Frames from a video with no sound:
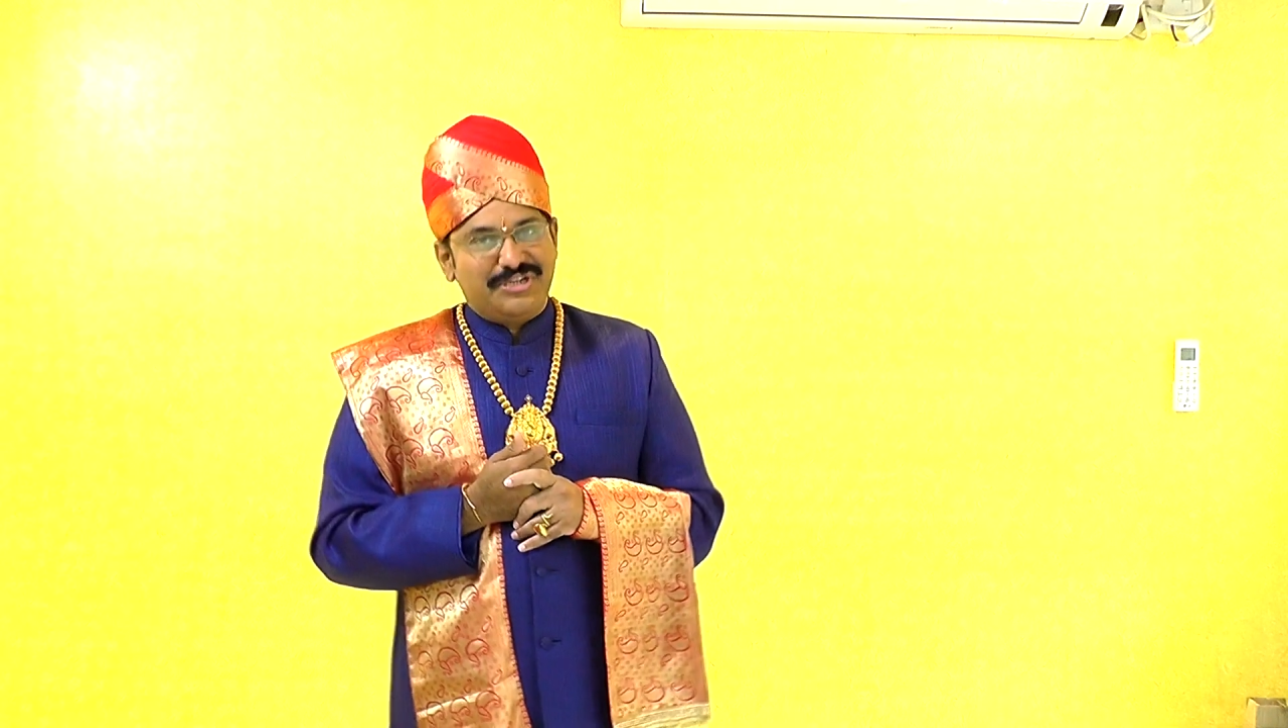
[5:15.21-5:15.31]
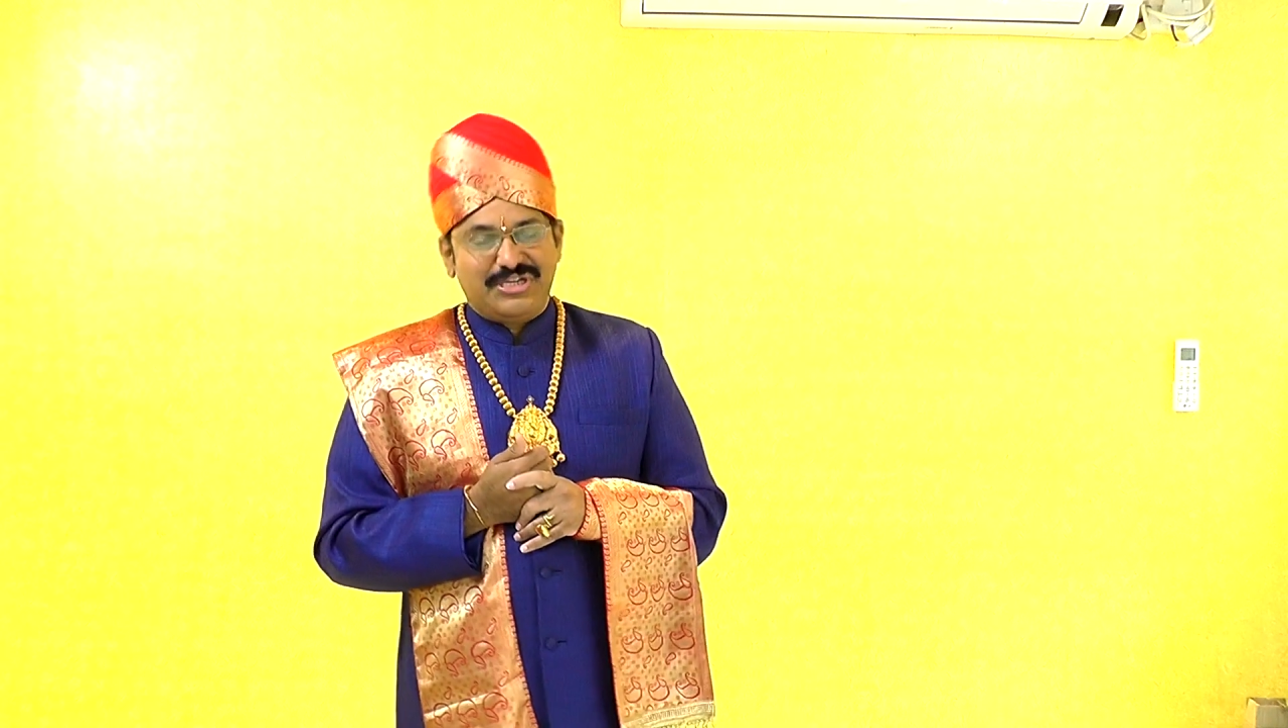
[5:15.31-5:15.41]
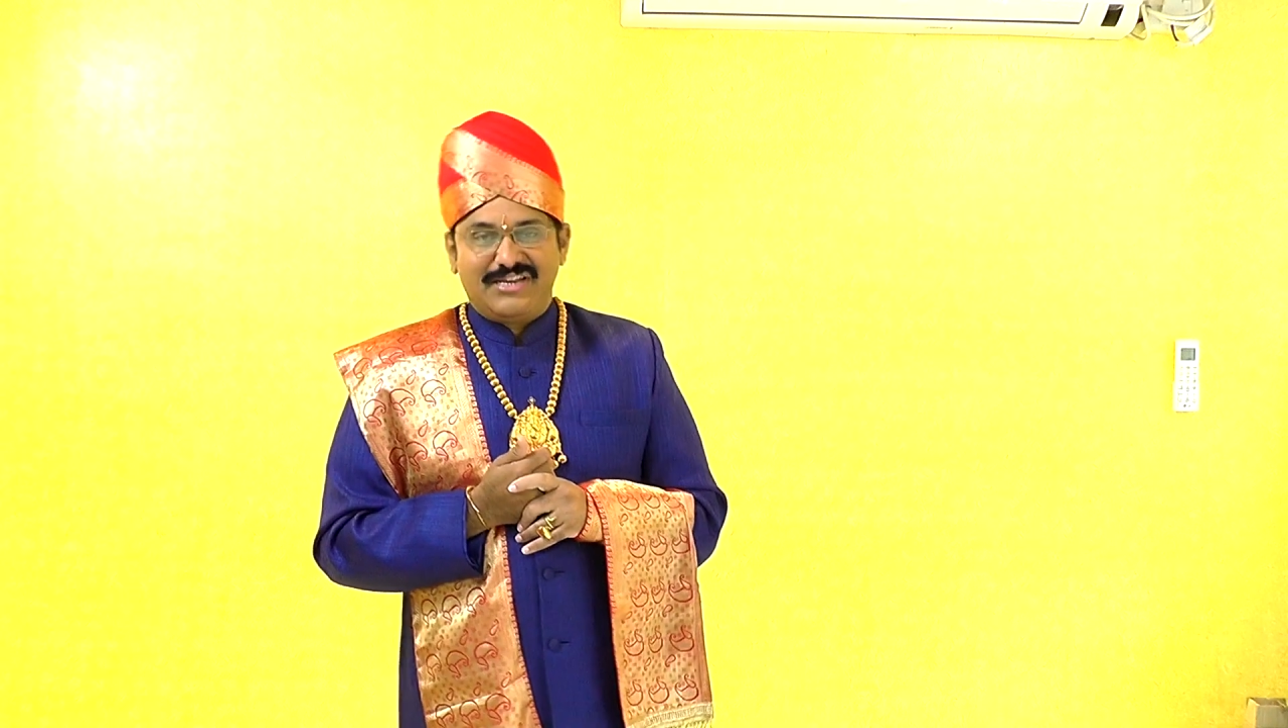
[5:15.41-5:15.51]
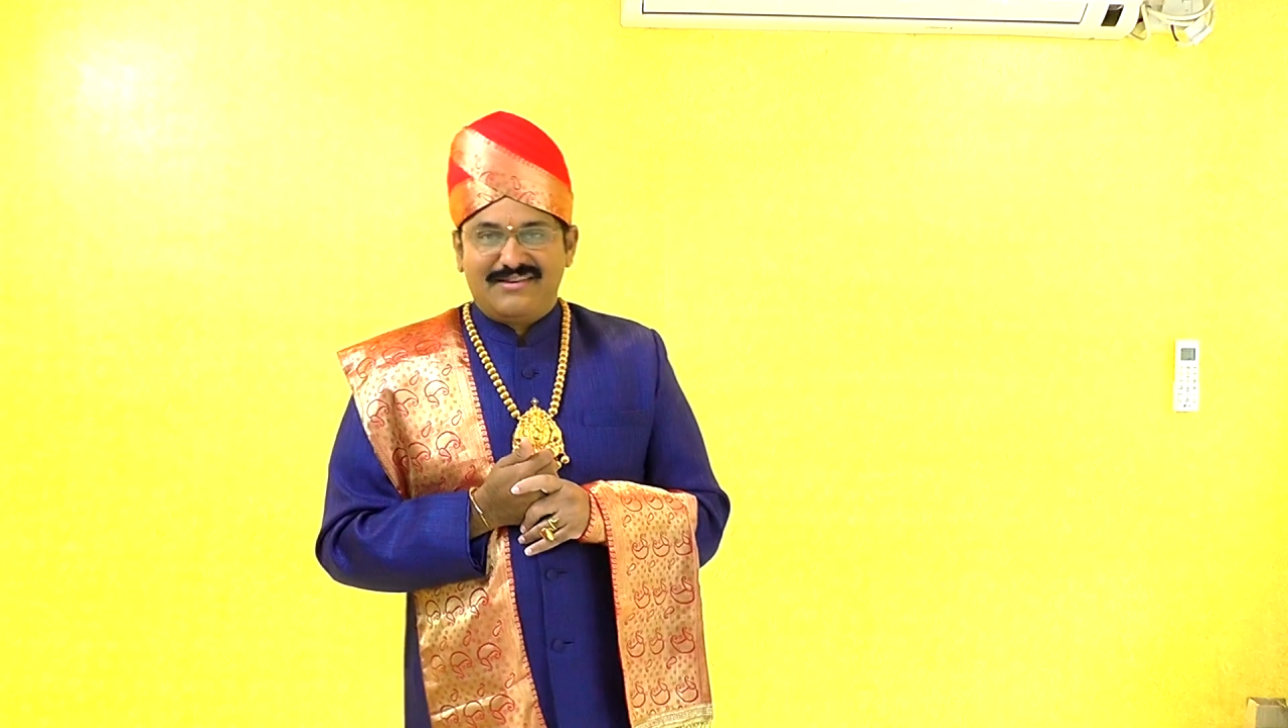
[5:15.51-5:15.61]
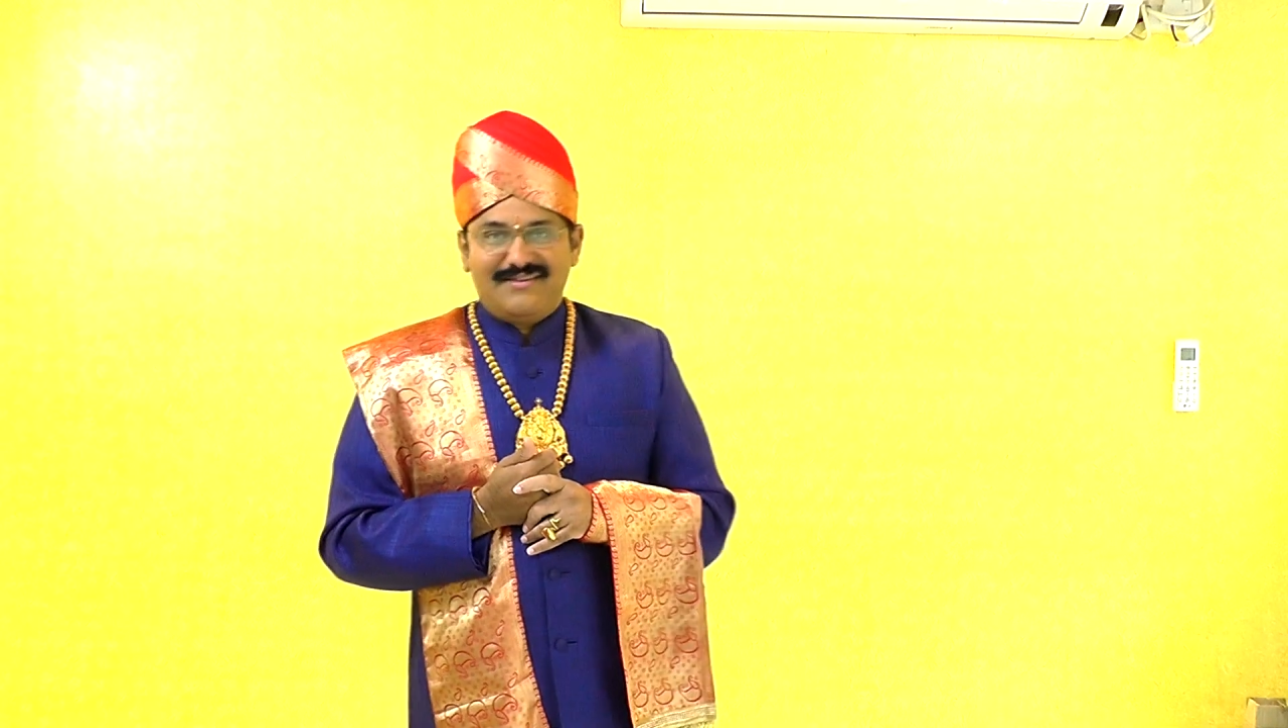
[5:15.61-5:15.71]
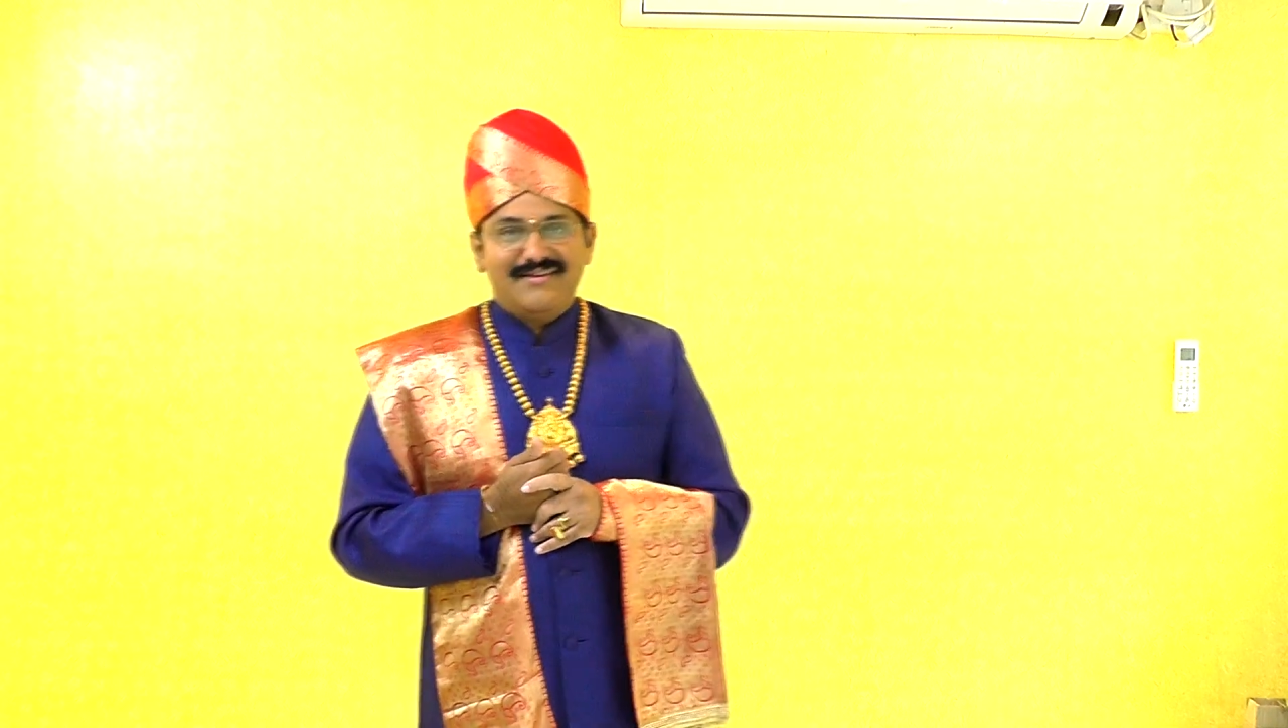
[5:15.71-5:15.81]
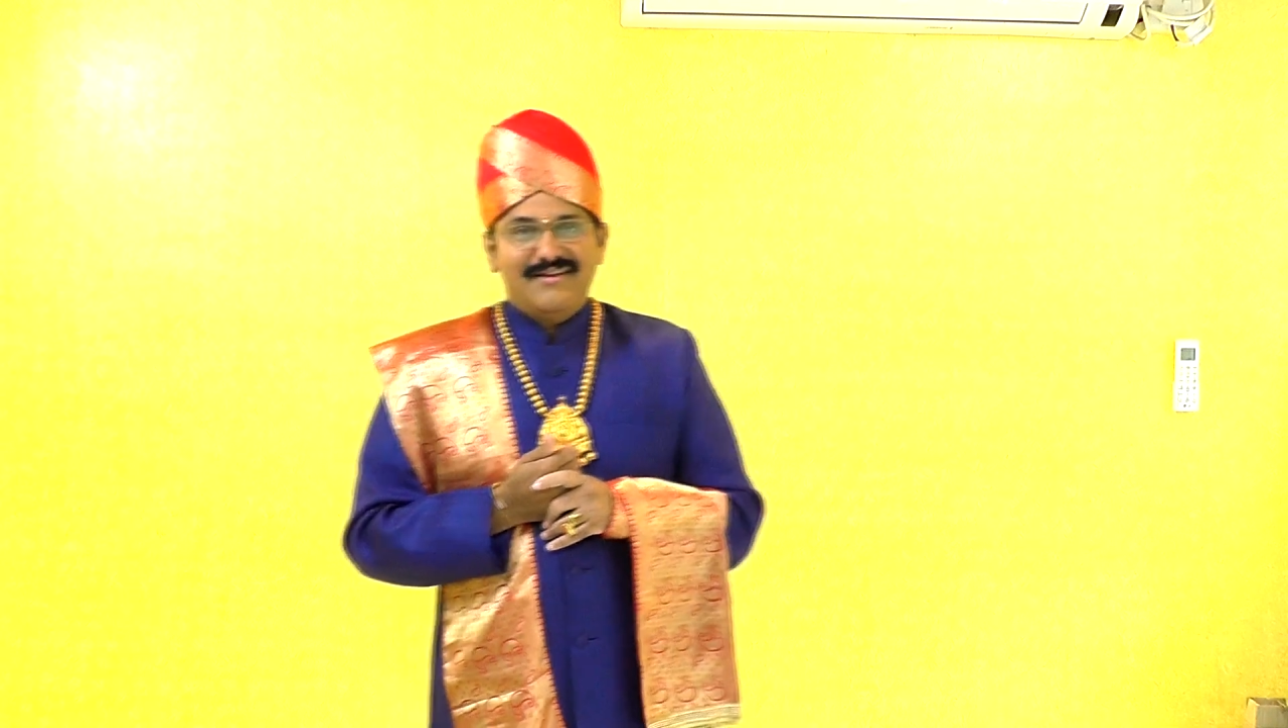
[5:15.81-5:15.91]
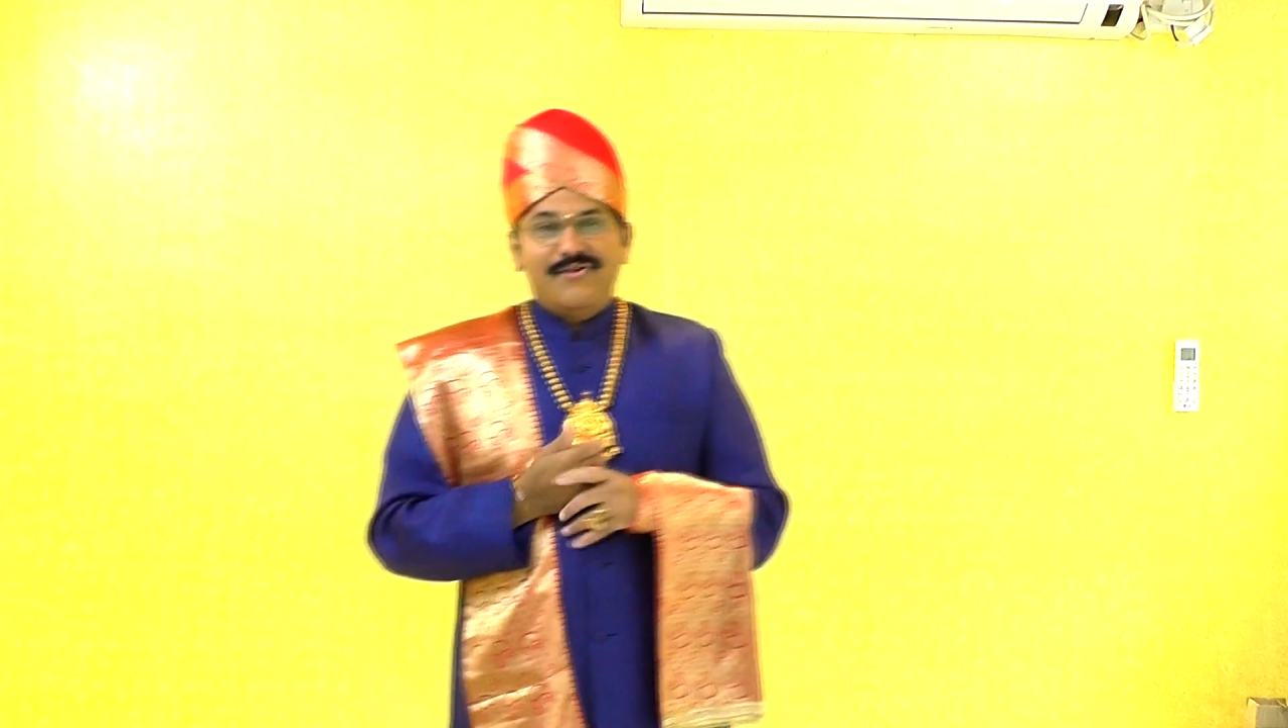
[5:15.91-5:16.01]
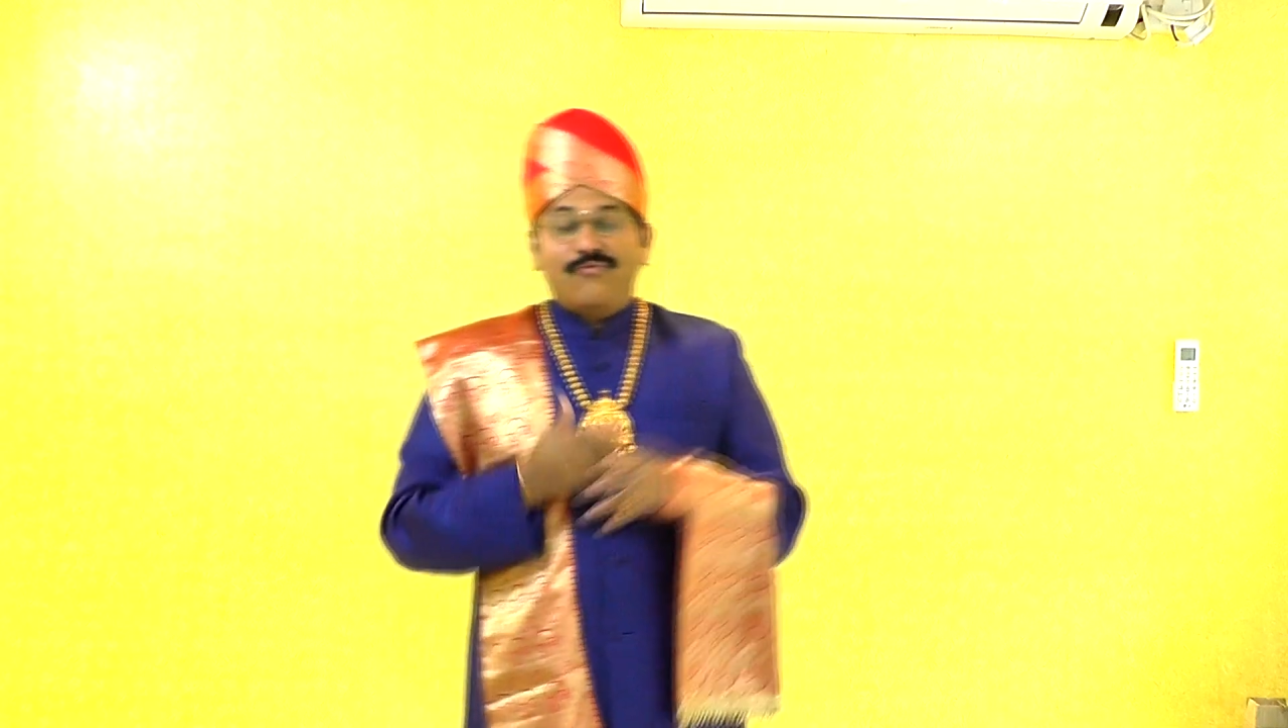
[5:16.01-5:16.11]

vision.